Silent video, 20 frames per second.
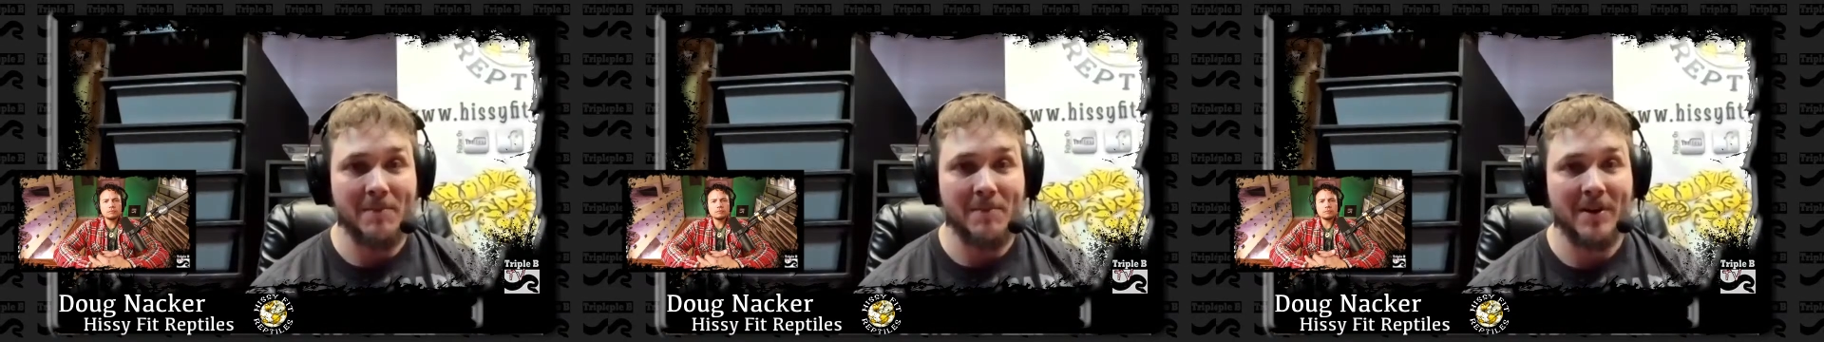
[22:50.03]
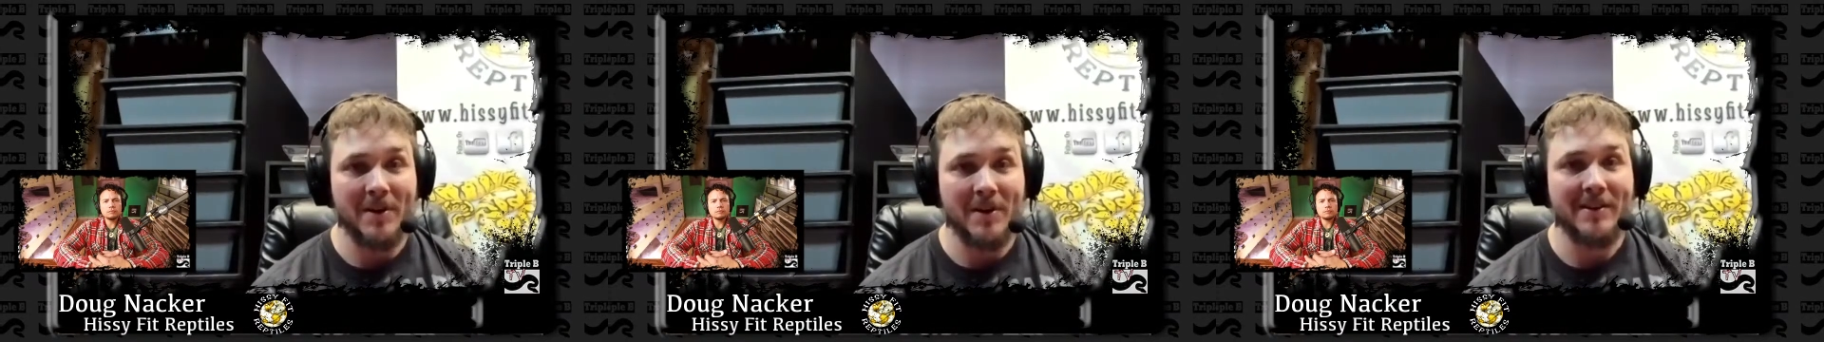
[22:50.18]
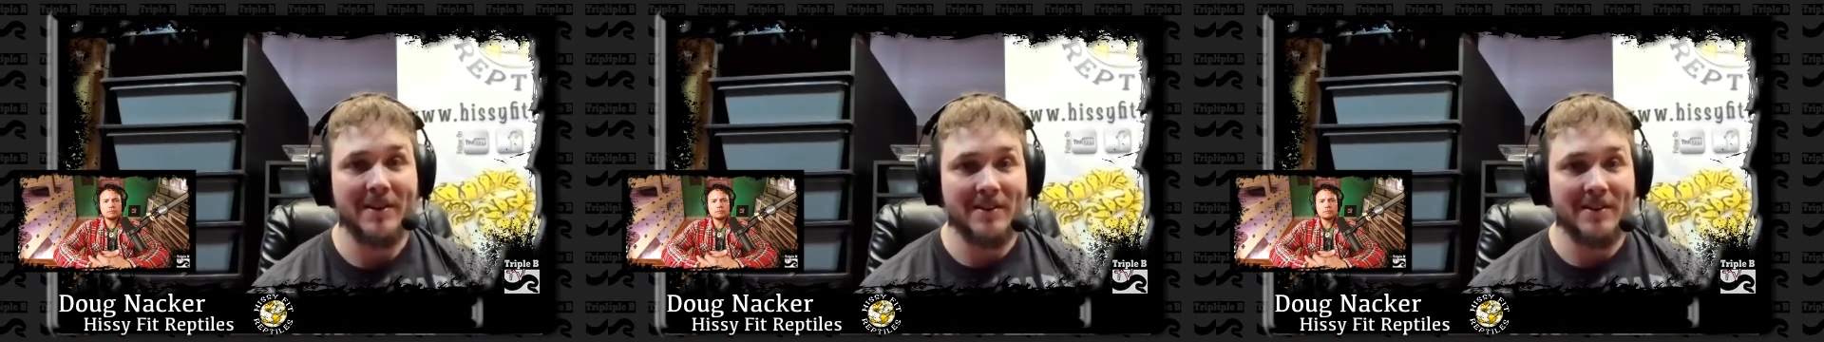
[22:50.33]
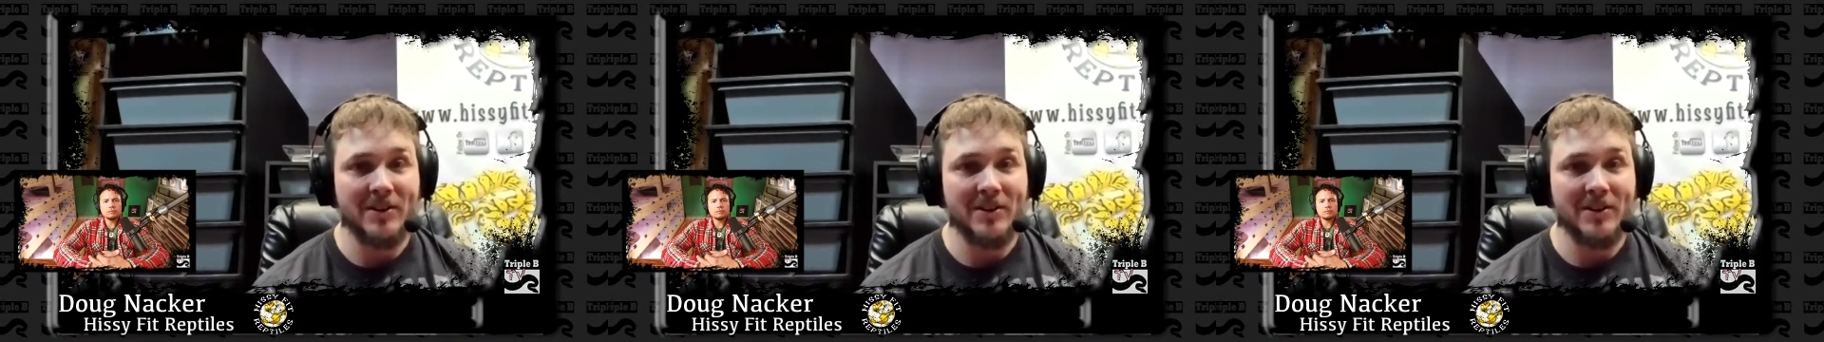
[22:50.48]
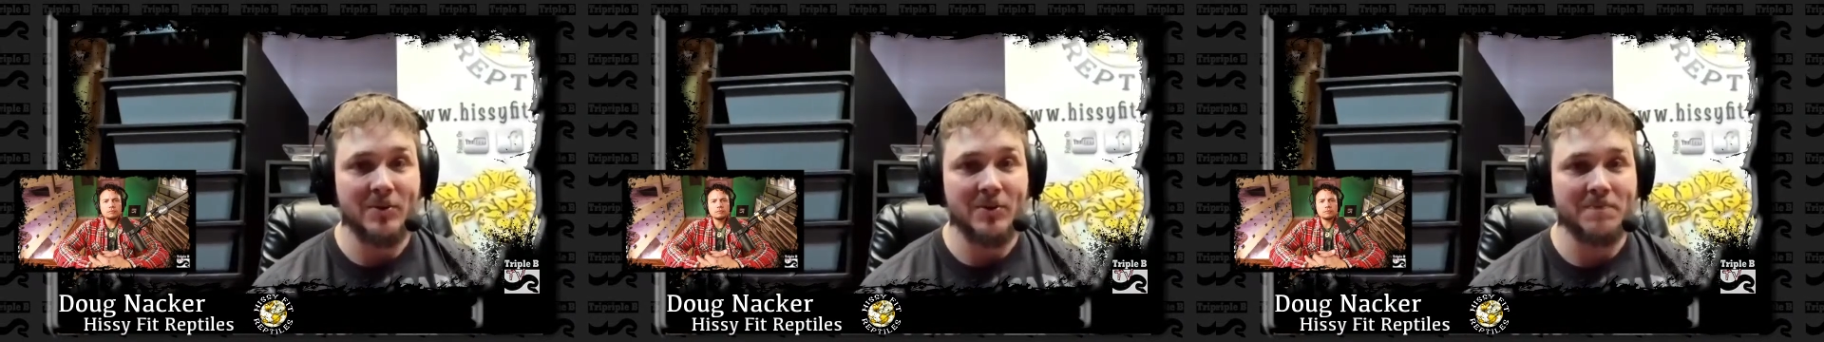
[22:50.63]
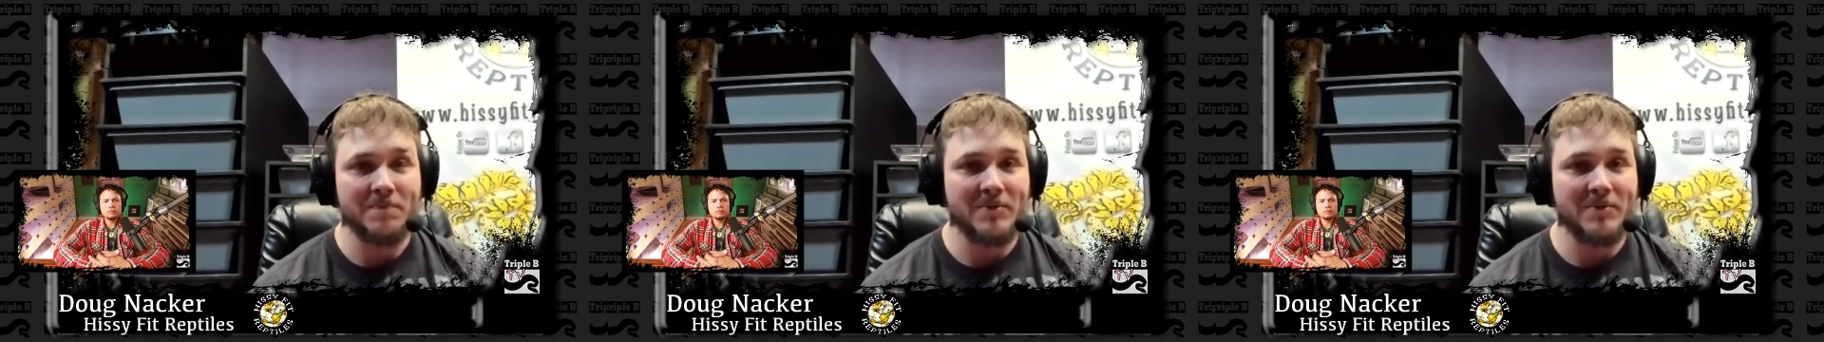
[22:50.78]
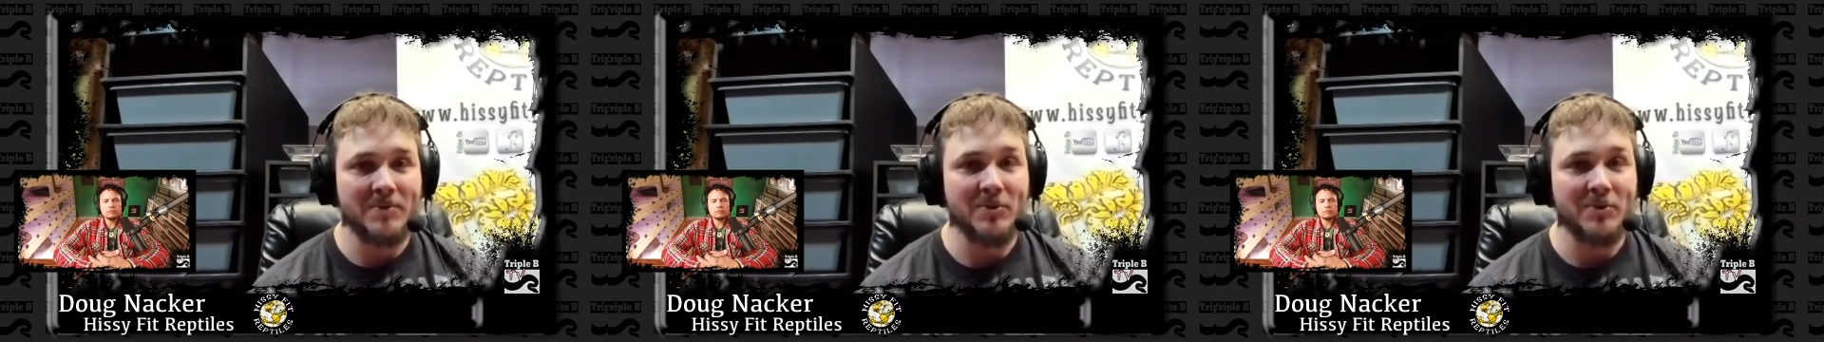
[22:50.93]
but you
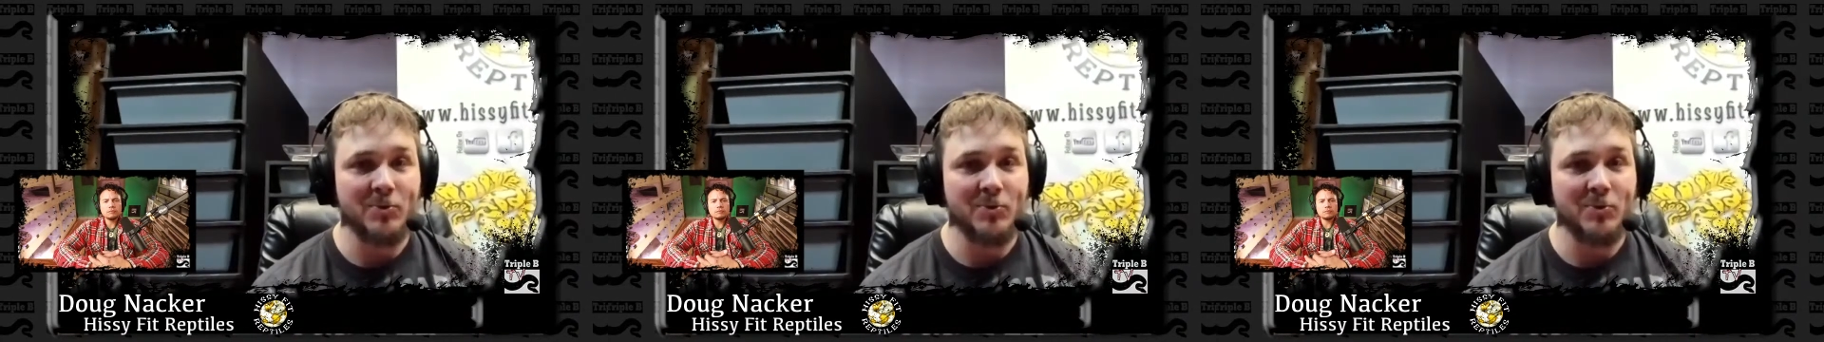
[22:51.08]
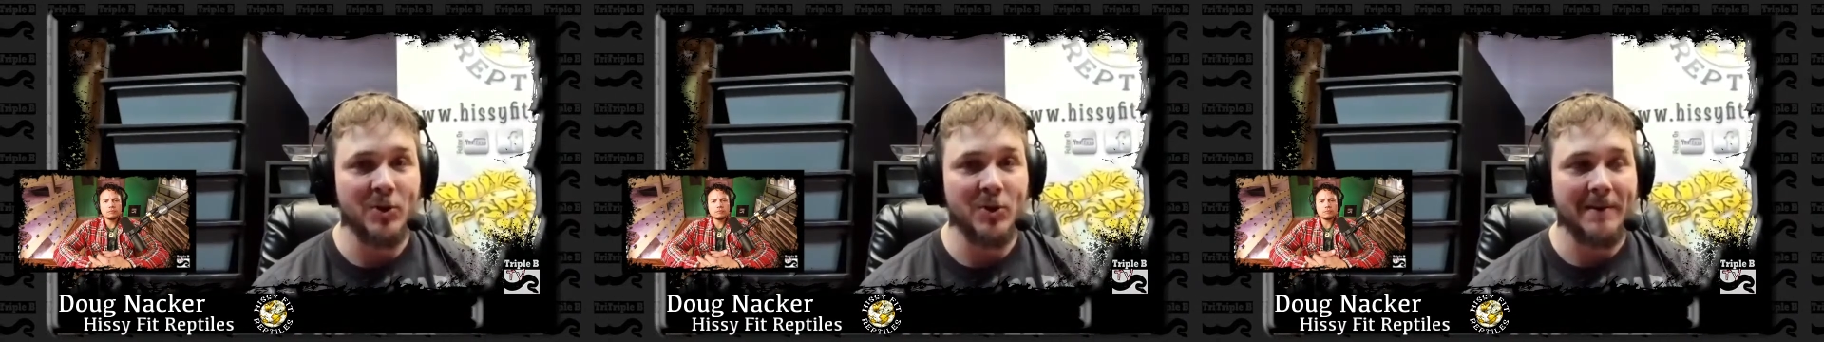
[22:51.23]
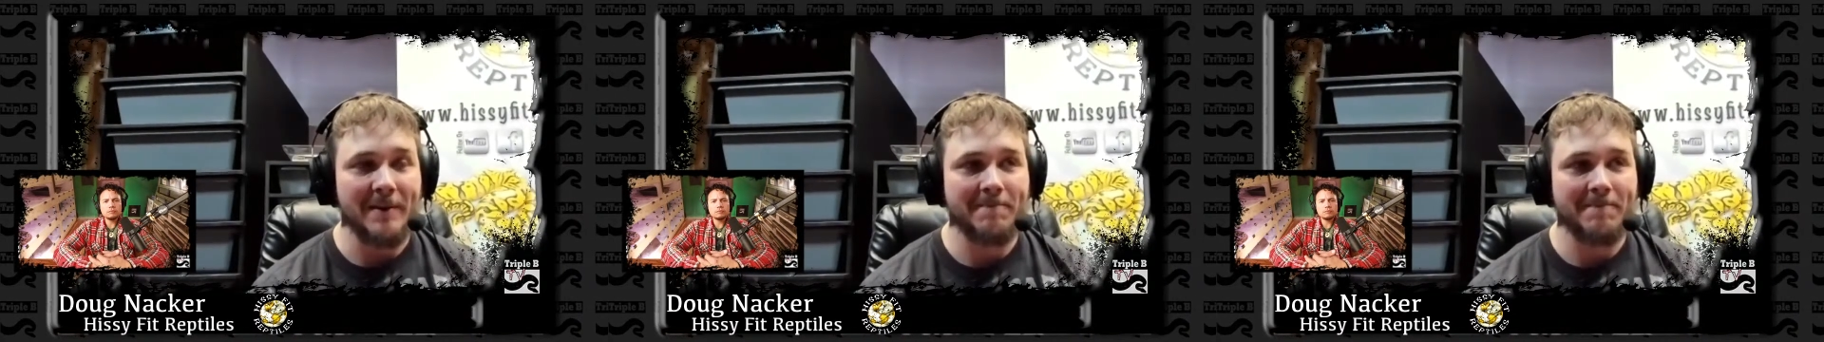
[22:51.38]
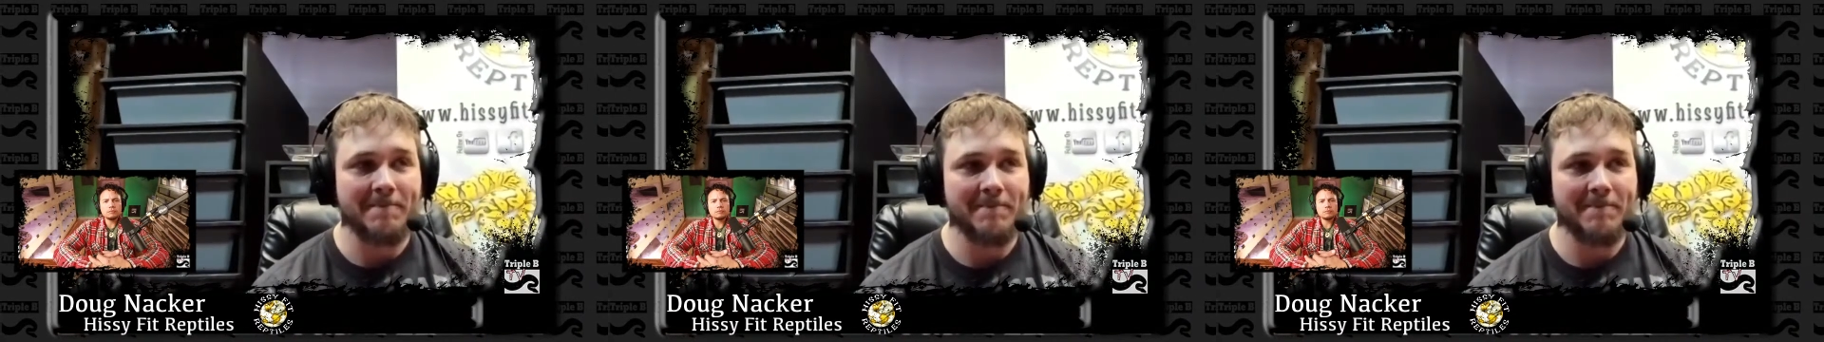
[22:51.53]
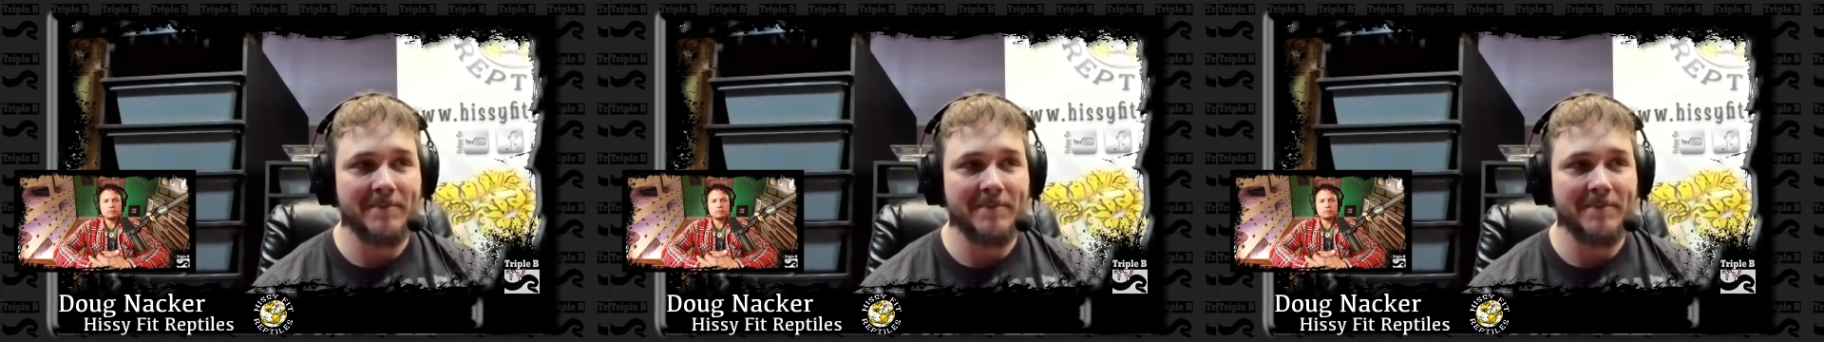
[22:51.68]
really